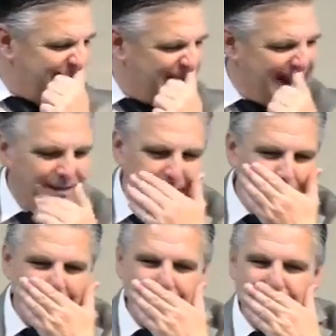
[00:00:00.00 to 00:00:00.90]
I said,
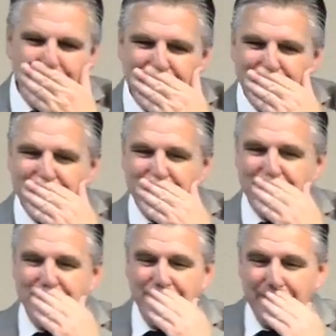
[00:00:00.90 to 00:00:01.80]
but
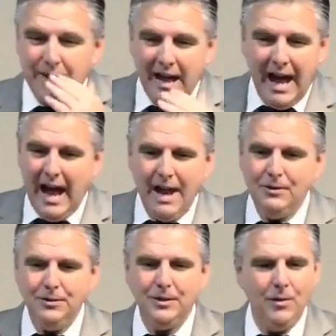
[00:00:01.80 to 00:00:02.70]
I, I
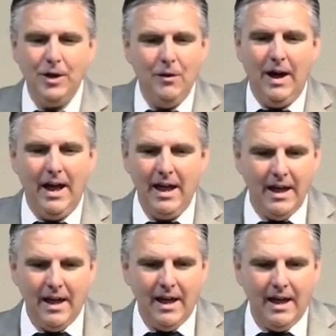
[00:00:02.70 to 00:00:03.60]
just don't know.
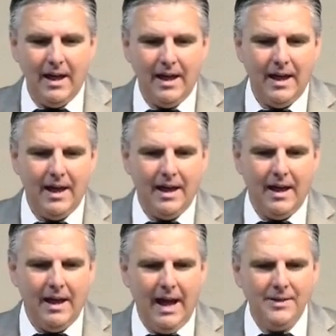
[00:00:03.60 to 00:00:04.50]

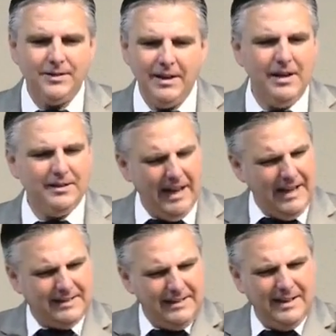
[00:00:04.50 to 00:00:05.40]
I said, it's,
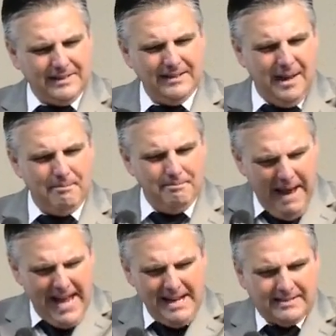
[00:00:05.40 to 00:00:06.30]
it's, it's
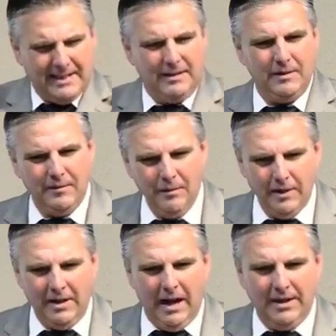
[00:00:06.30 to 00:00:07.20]
amazing
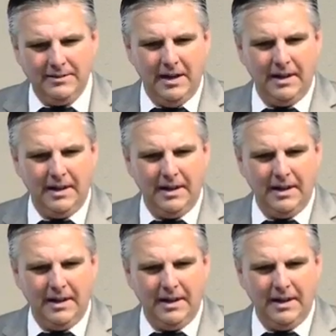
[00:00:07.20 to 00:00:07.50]
what God does.